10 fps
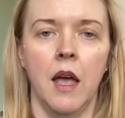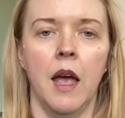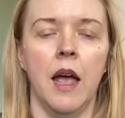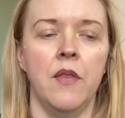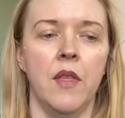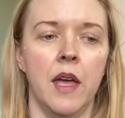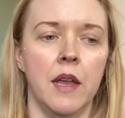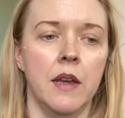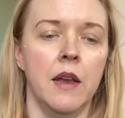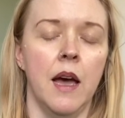And
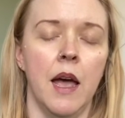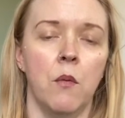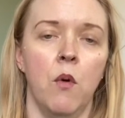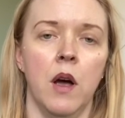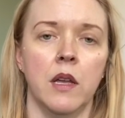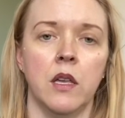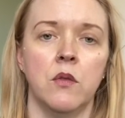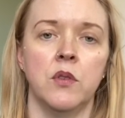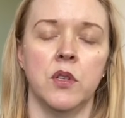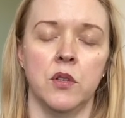then I want you
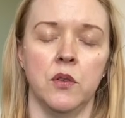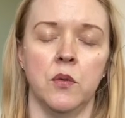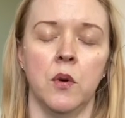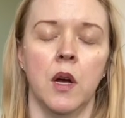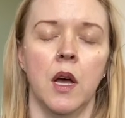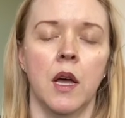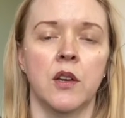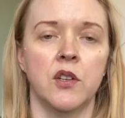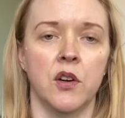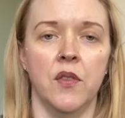to
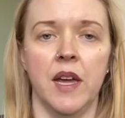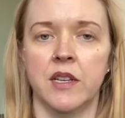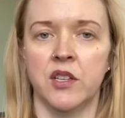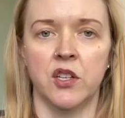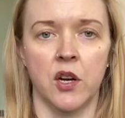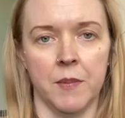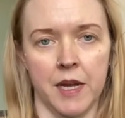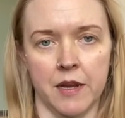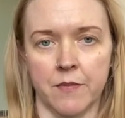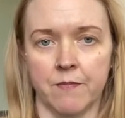turn that
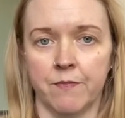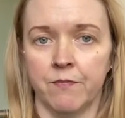disturbing